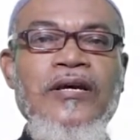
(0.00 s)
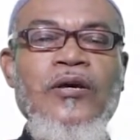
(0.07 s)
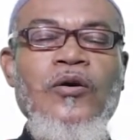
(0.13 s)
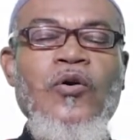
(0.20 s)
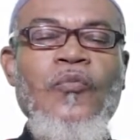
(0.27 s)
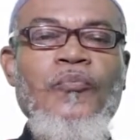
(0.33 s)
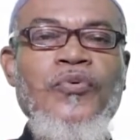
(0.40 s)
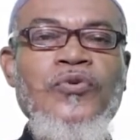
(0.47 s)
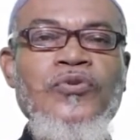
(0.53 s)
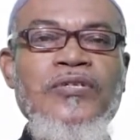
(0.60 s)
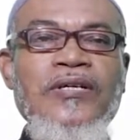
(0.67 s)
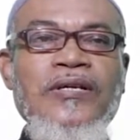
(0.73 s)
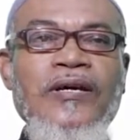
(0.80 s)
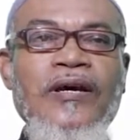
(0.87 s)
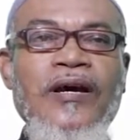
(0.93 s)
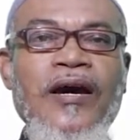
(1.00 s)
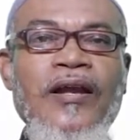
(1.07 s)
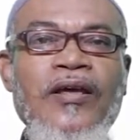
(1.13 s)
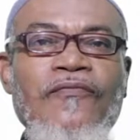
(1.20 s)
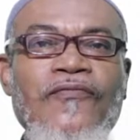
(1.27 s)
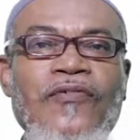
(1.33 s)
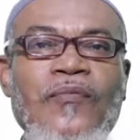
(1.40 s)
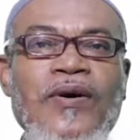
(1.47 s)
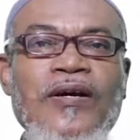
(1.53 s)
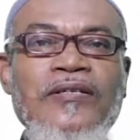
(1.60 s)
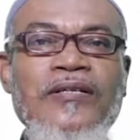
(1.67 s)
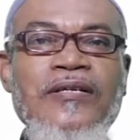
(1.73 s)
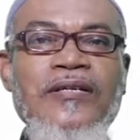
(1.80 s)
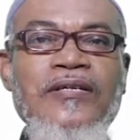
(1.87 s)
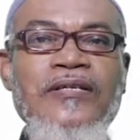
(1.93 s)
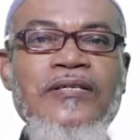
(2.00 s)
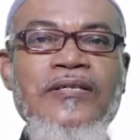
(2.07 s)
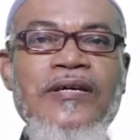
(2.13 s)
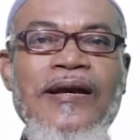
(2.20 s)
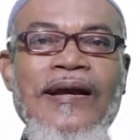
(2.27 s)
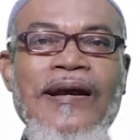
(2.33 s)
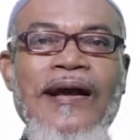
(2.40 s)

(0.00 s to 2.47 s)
in computing and informatics.